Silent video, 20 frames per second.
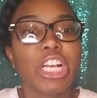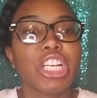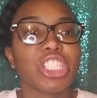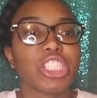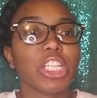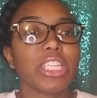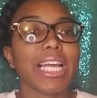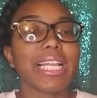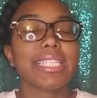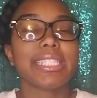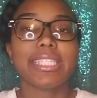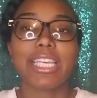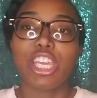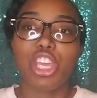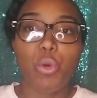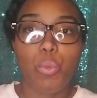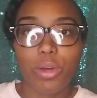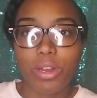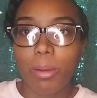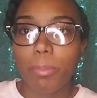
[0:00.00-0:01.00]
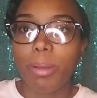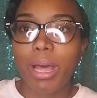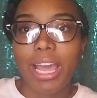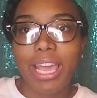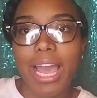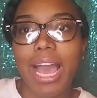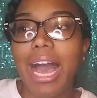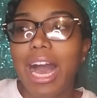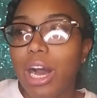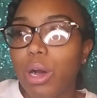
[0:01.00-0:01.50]
So let's say you want to buy
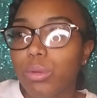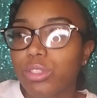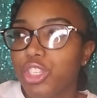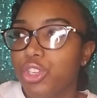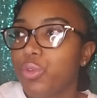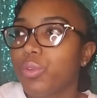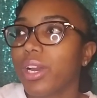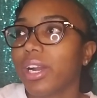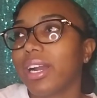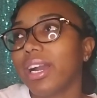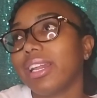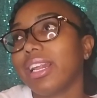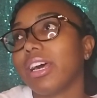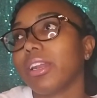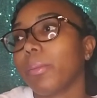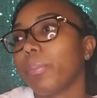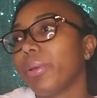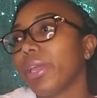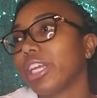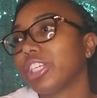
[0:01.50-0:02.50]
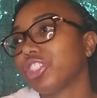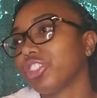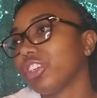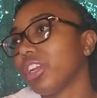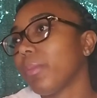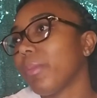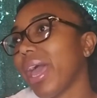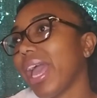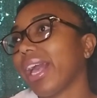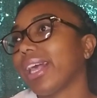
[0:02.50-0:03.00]
a house. You could cut out a picture in
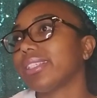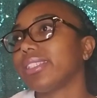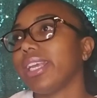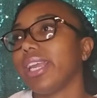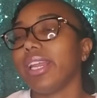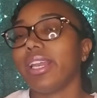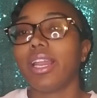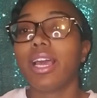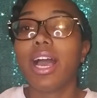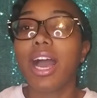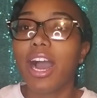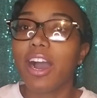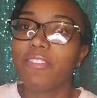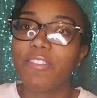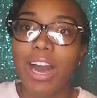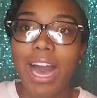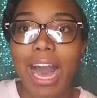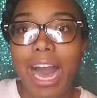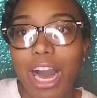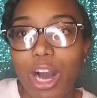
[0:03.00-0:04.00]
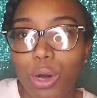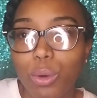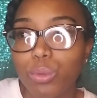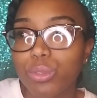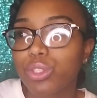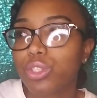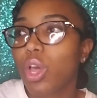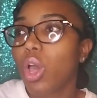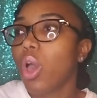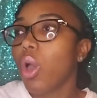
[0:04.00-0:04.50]
a magazine of a
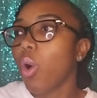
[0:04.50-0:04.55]
house,